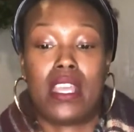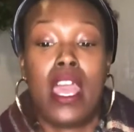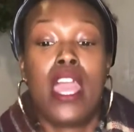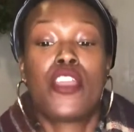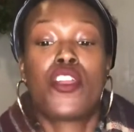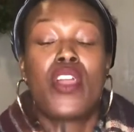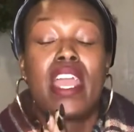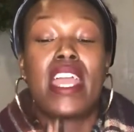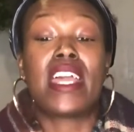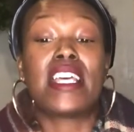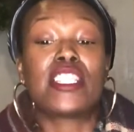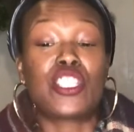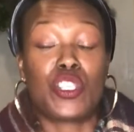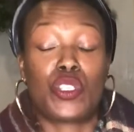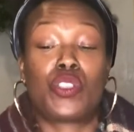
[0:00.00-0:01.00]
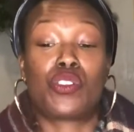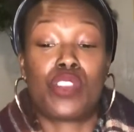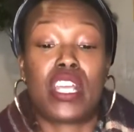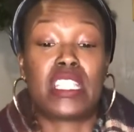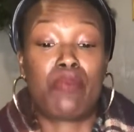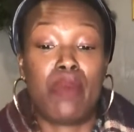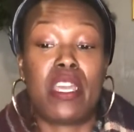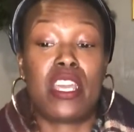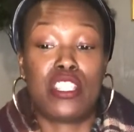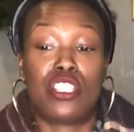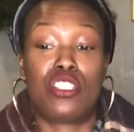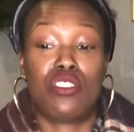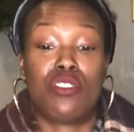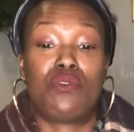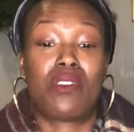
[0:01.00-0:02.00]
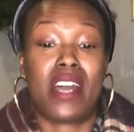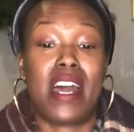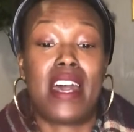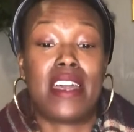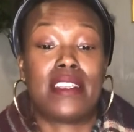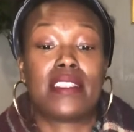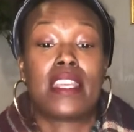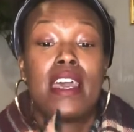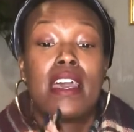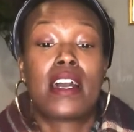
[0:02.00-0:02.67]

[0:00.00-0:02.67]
Your ancestors are speaking to you guys.